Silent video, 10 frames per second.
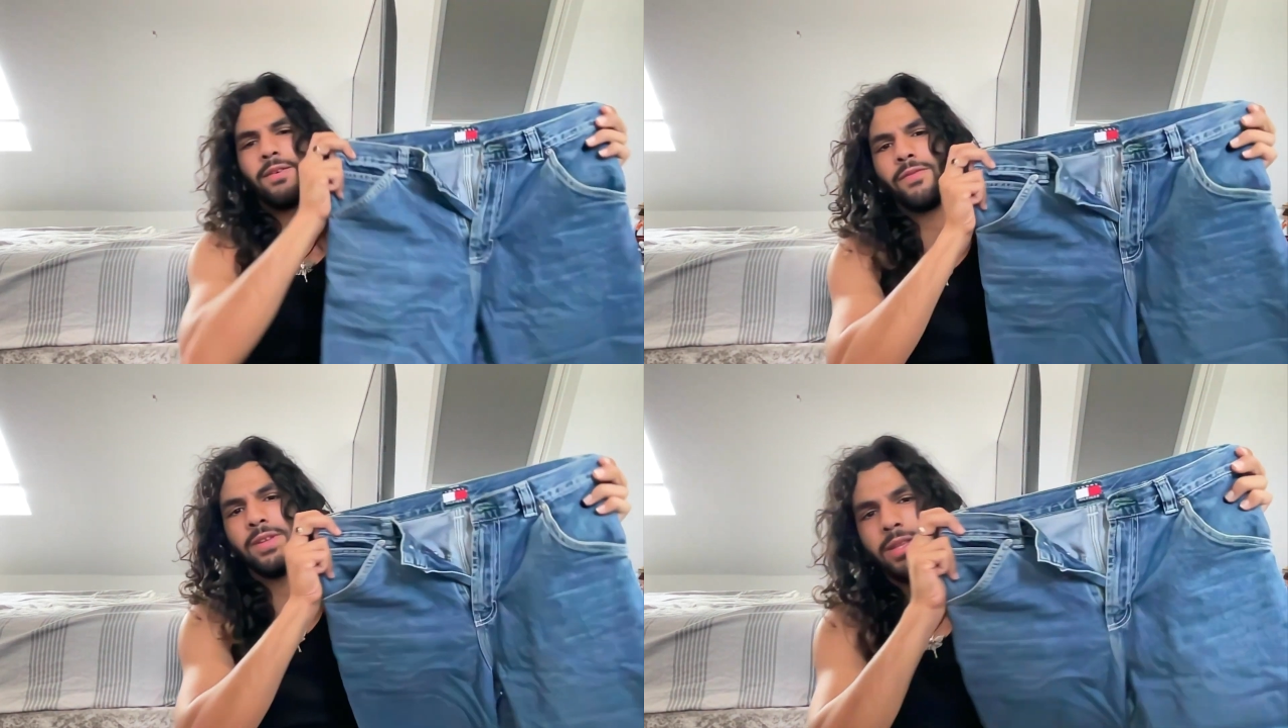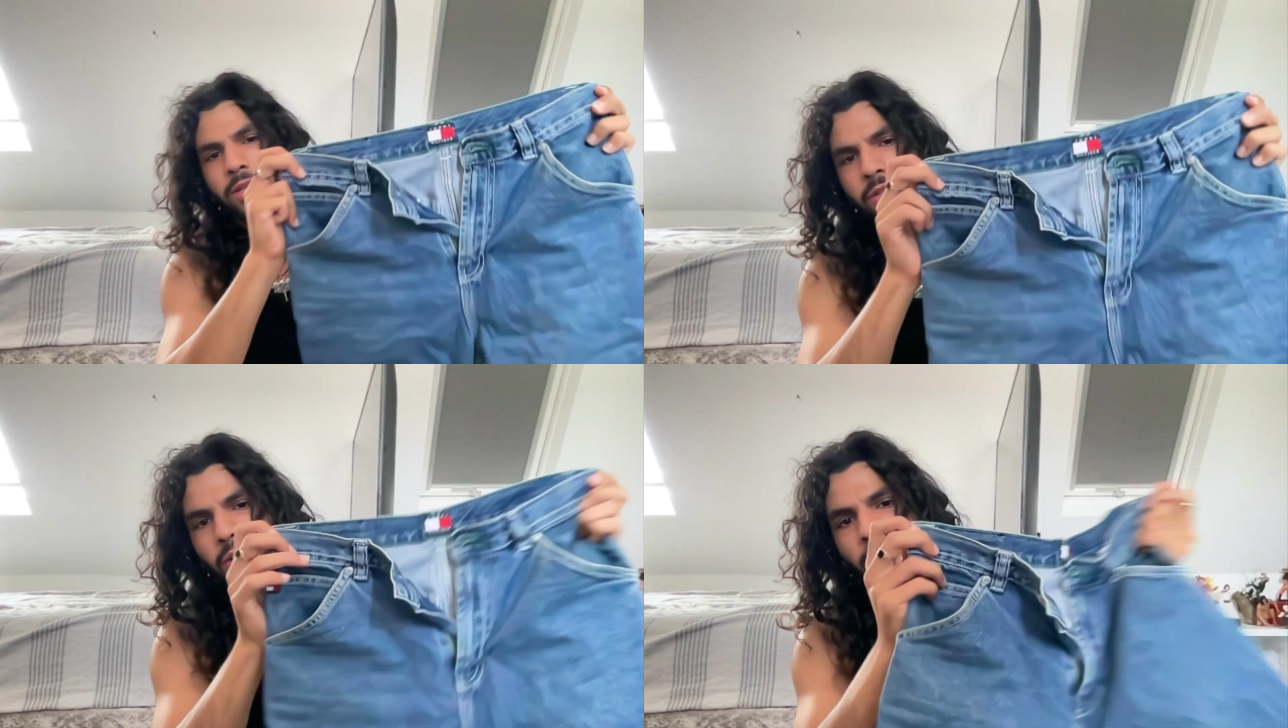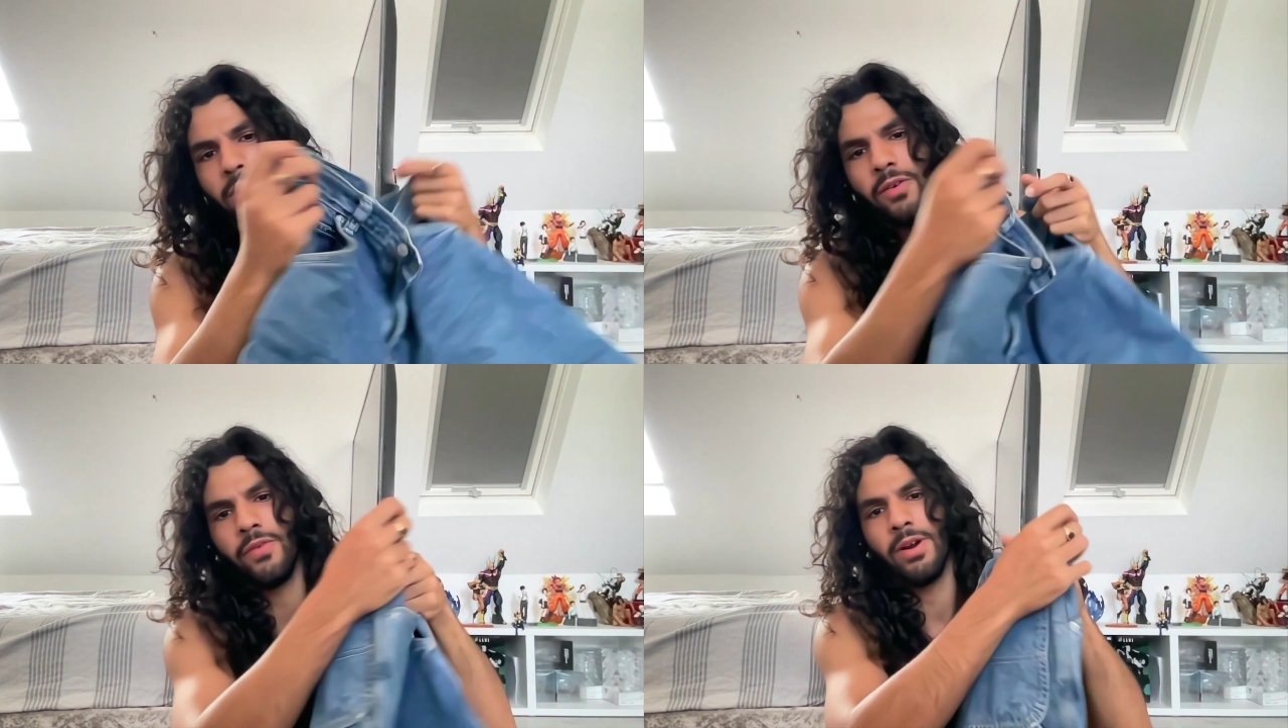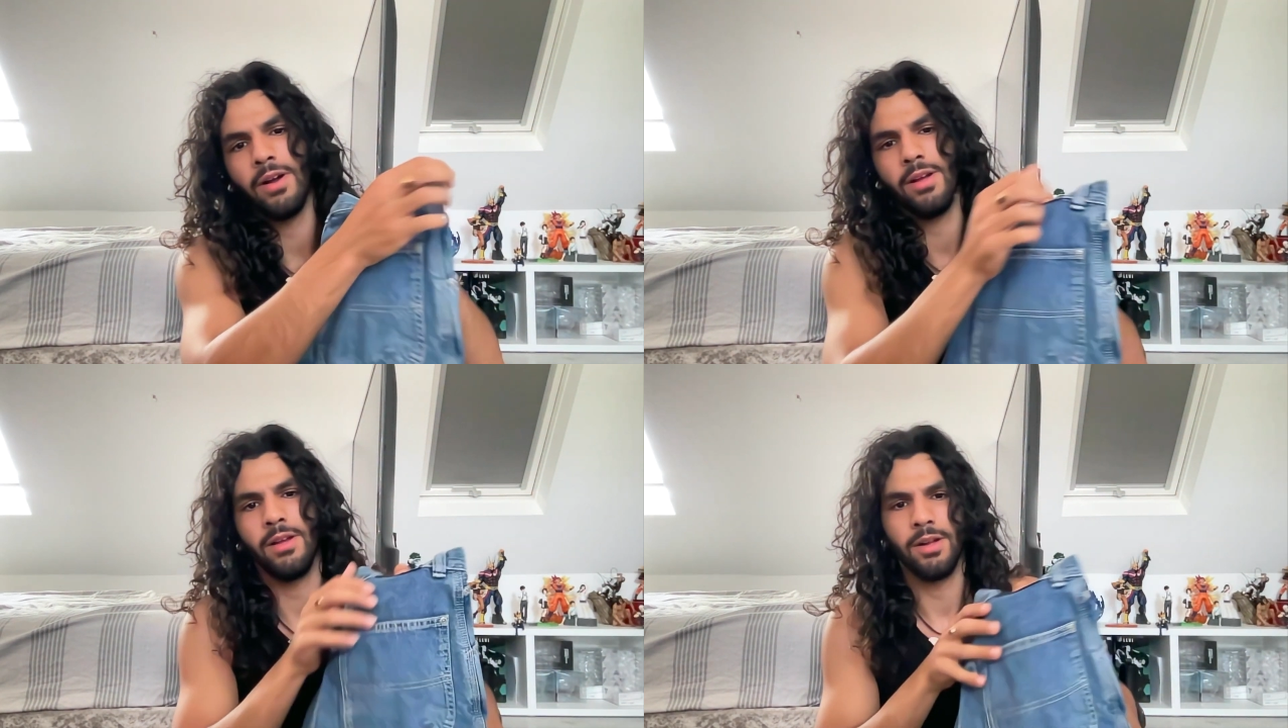vintage Tommy Hilfiger.
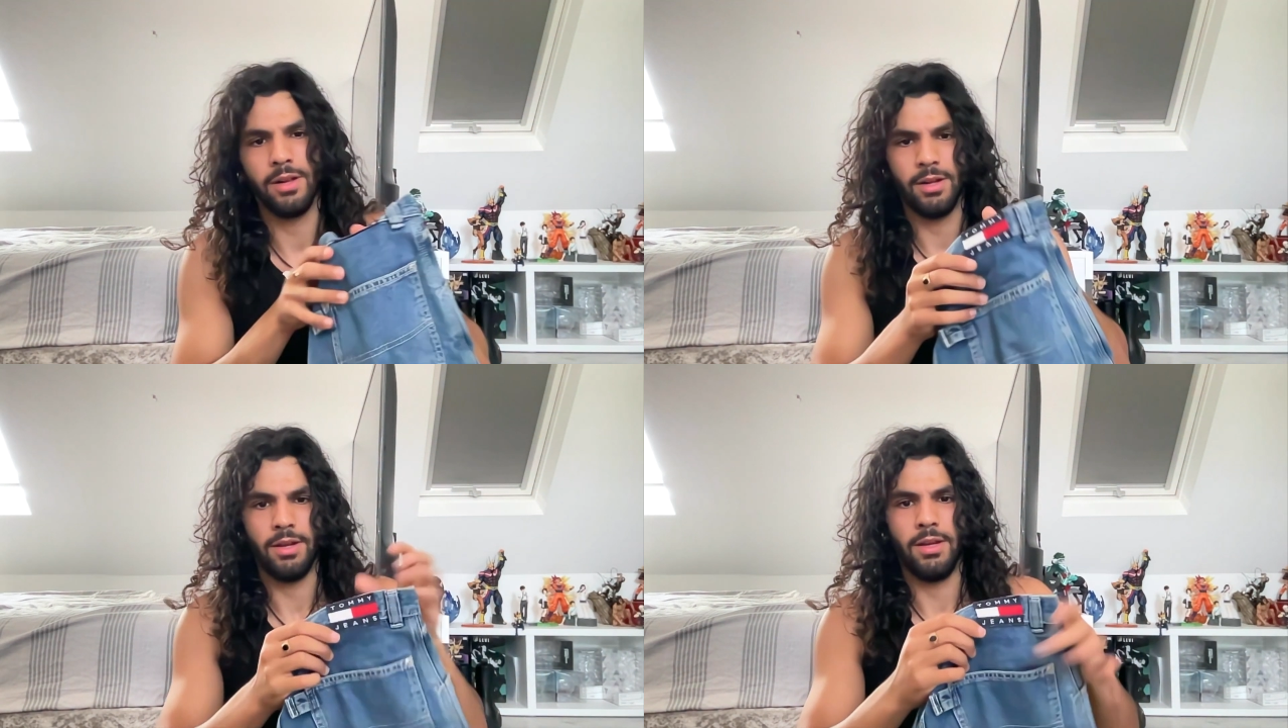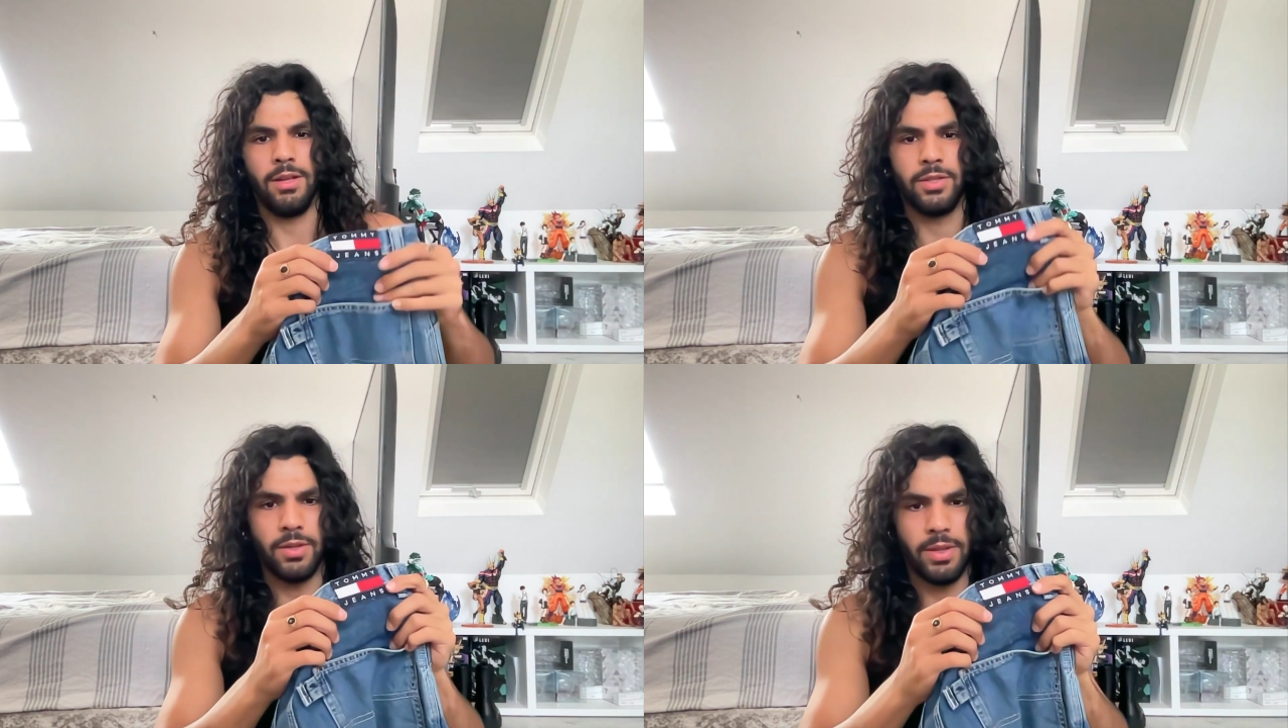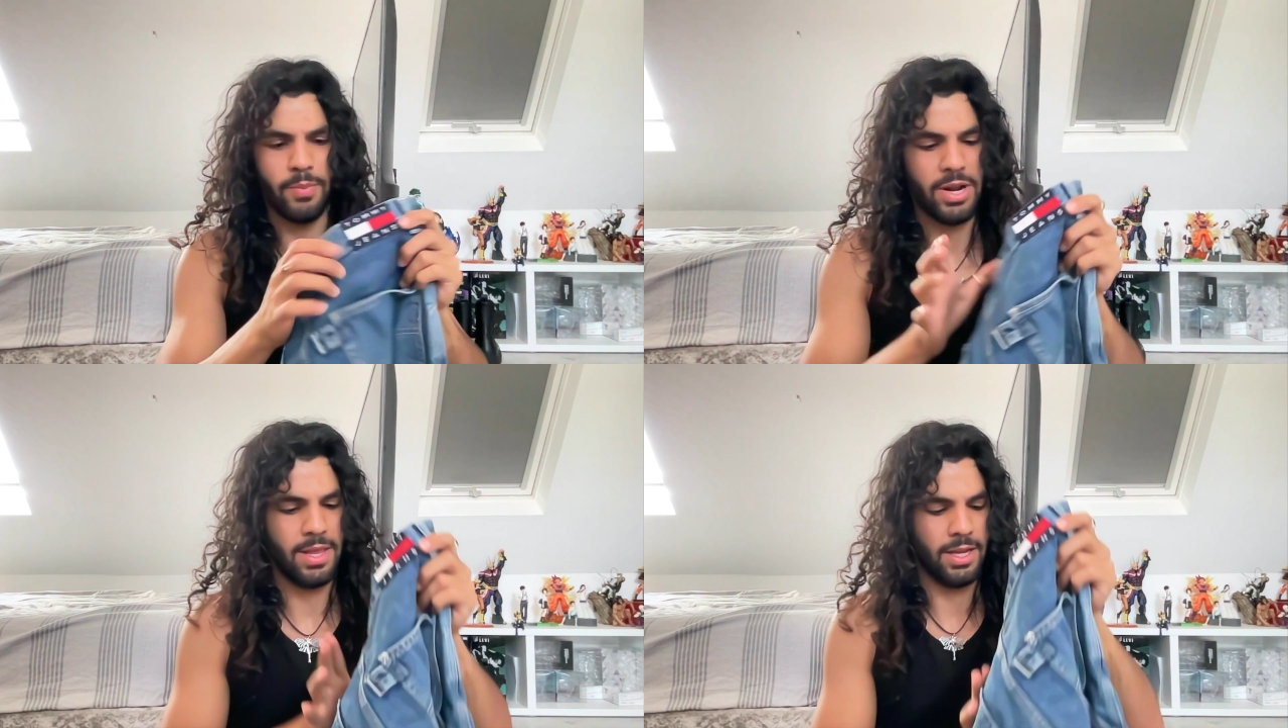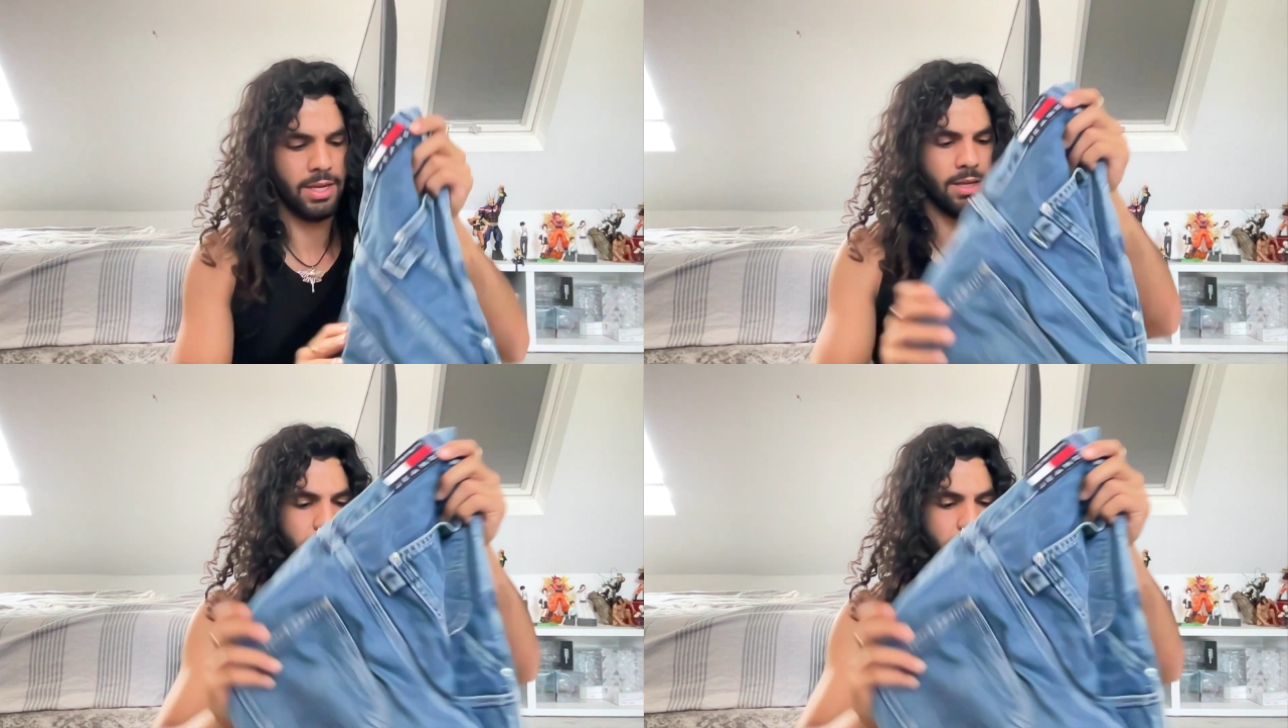It's got the branding